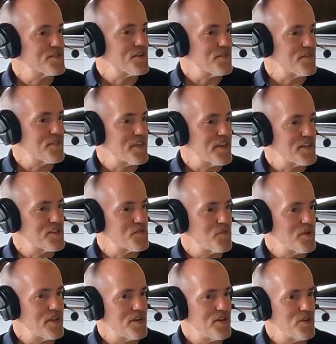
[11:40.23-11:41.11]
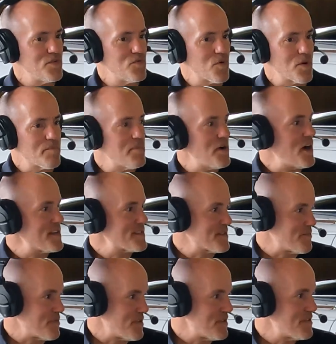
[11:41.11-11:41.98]
certain things we knew were
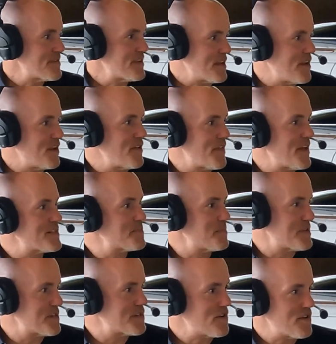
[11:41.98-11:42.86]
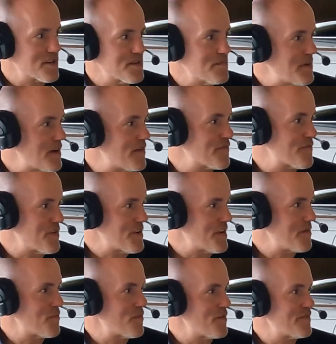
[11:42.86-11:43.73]
possible. You uh, know, that's been talked about for a
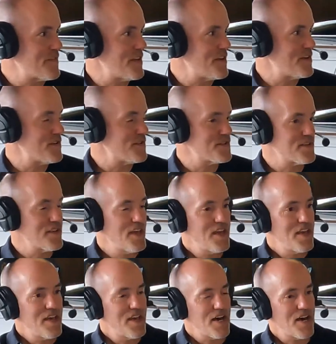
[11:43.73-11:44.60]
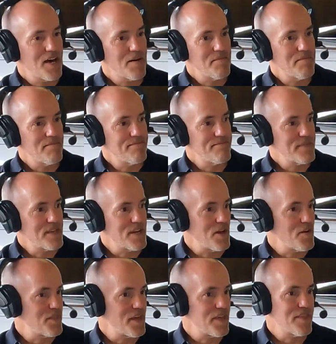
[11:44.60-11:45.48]
number of years. Um, you
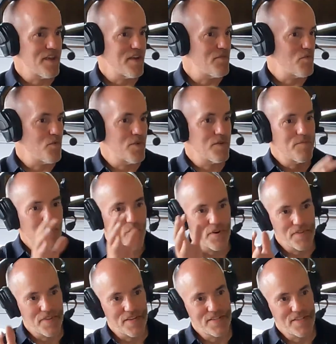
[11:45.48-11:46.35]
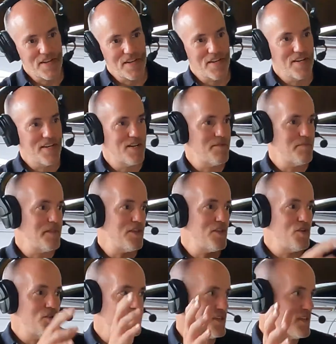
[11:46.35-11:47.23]
know, they, they, at one point they said it needed to be
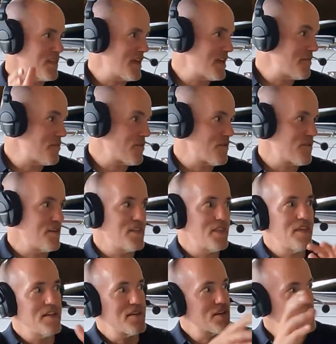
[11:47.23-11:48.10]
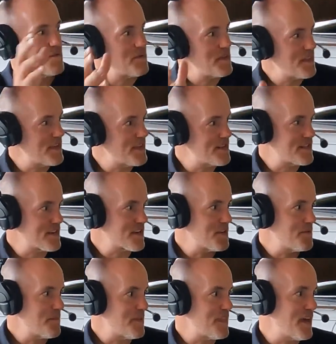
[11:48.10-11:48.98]
union labor, and it could be this, it
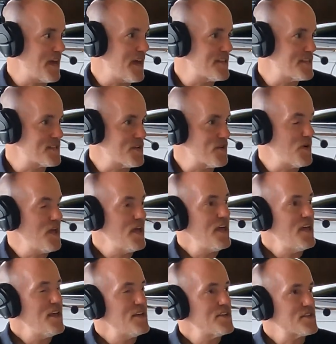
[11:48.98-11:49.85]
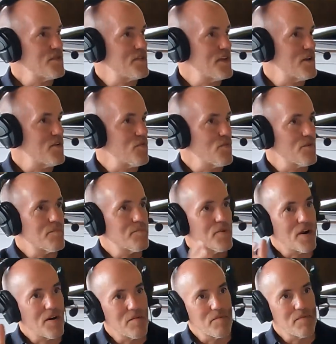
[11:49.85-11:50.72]
could be that. So, so there were
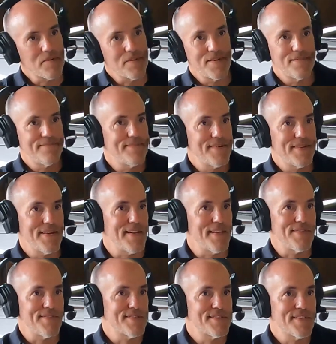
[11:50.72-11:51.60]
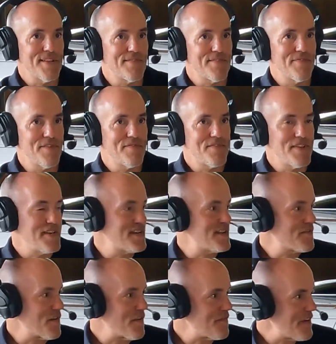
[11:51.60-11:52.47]
probably you know there's 10 or 15
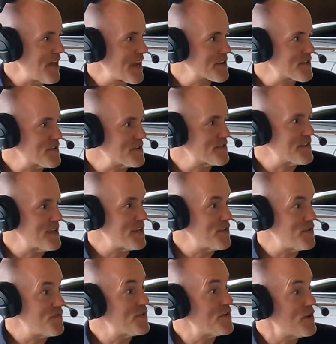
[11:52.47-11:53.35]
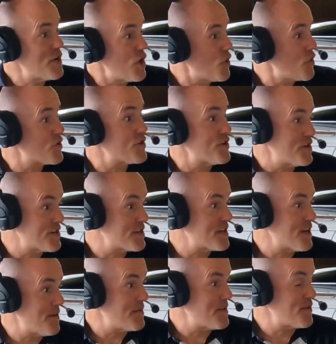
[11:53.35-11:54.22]
different factors that you know could
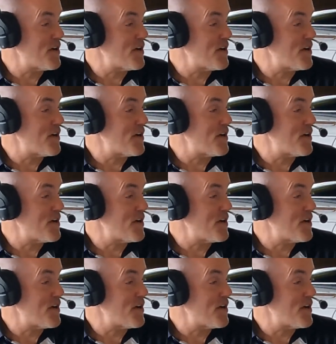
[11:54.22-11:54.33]
come in